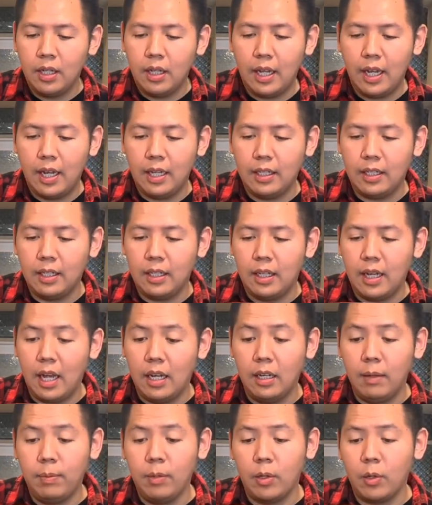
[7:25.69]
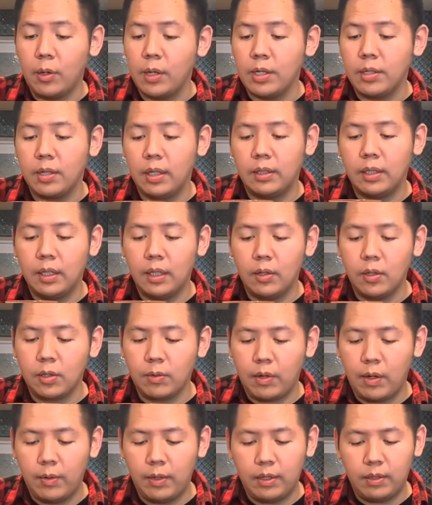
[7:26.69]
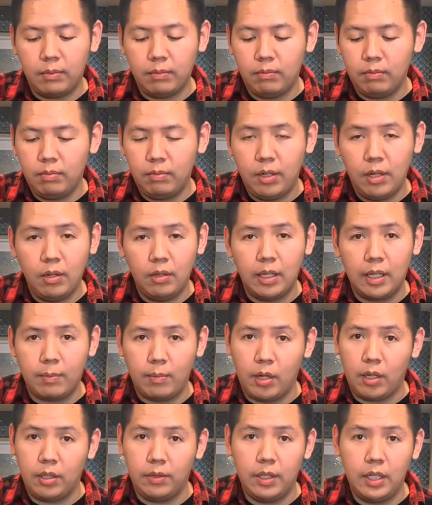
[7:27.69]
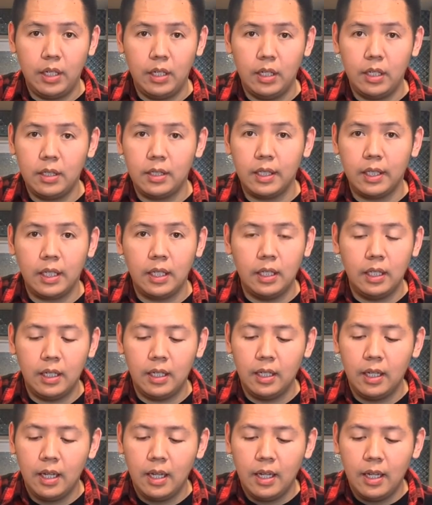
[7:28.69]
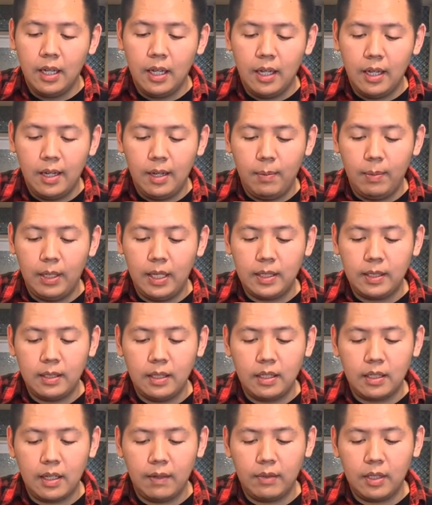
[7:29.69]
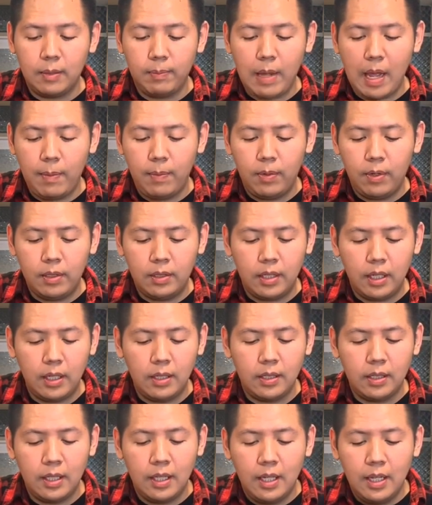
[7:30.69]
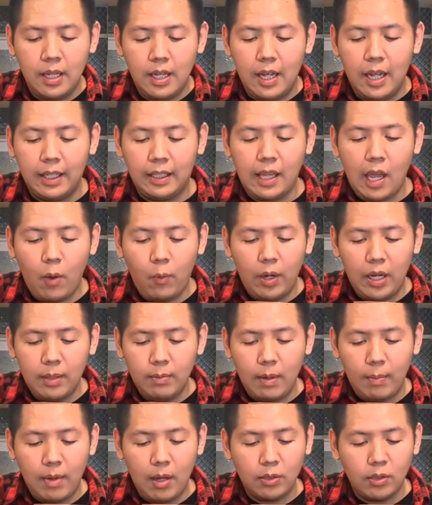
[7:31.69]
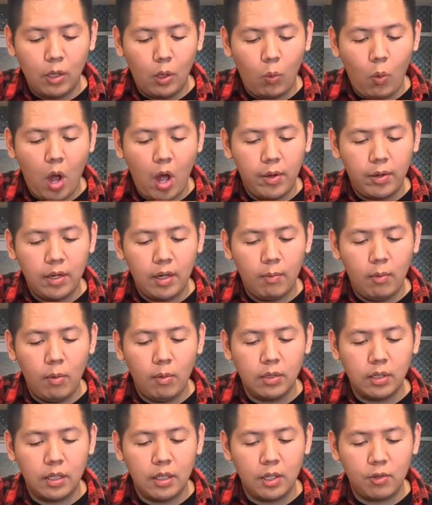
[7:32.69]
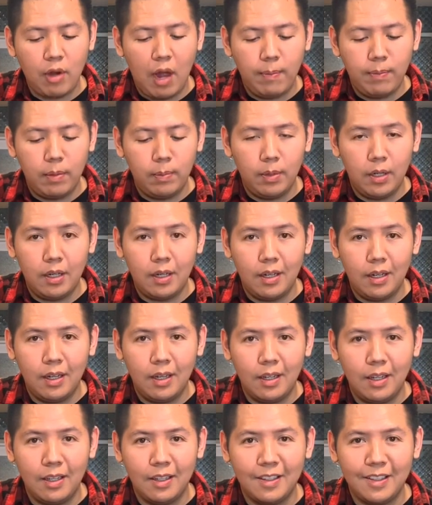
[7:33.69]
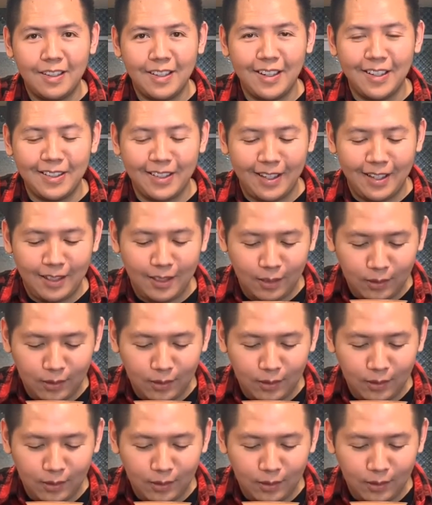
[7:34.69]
And I love blood orange. I think it goes great with, you know, like margaritas, tequila. But let's give this bad boy a taste. I can't wait. My mouth's all watery. I'm almost gonna drop it, but cheers guys.